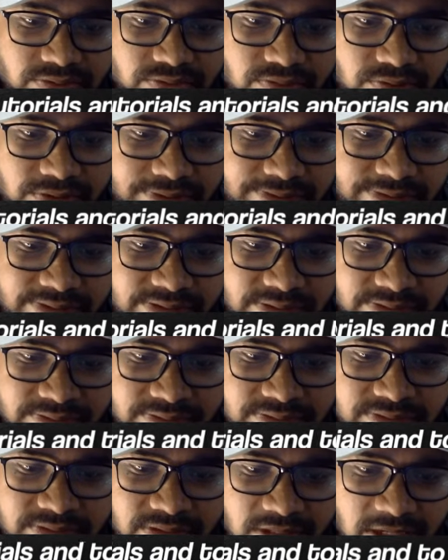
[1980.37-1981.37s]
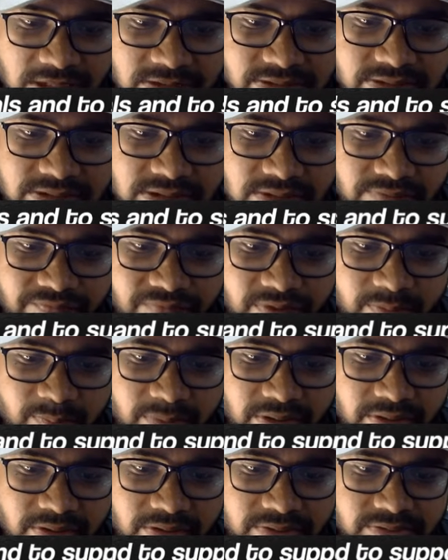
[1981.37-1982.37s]
So let's select this last keyframe
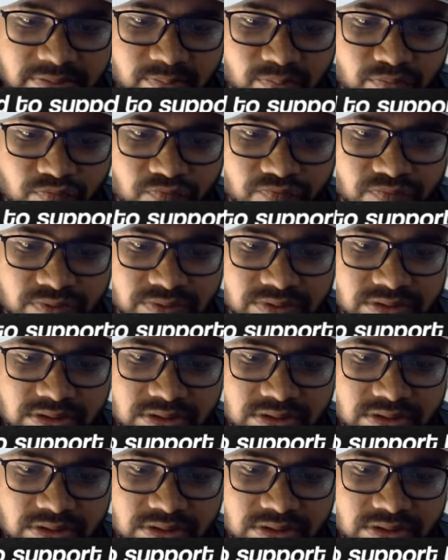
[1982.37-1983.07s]
and let's move this a